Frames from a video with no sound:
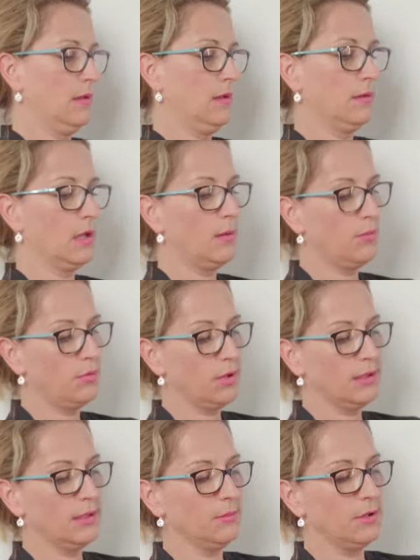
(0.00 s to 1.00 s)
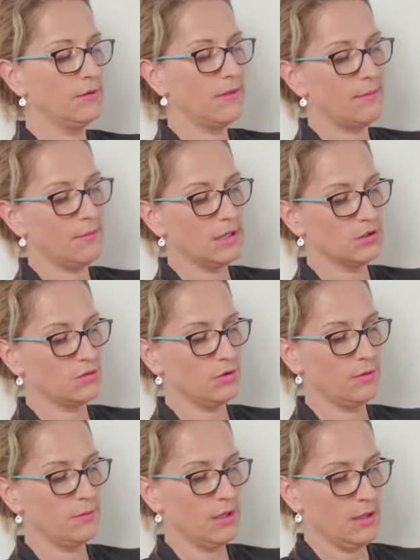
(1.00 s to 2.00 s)
going to put a little bit of that
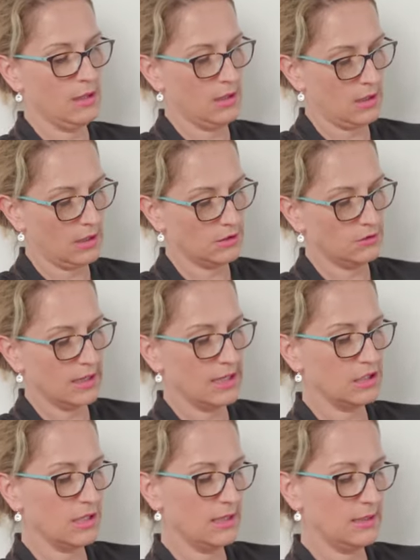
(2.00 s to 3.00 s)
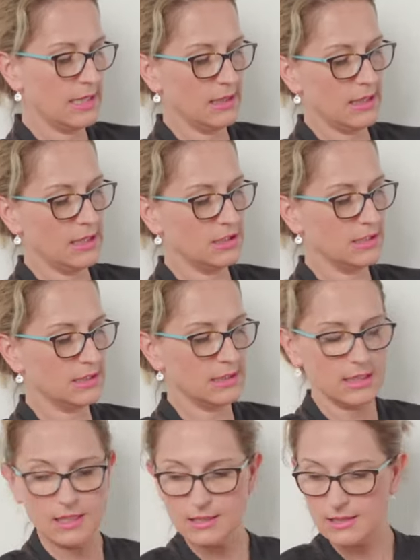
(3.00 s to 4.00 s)
mushroom hydrangea down there just to
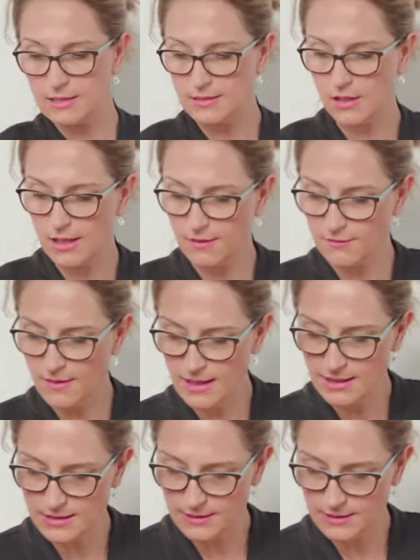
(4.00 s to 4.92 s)
kiss the side of that.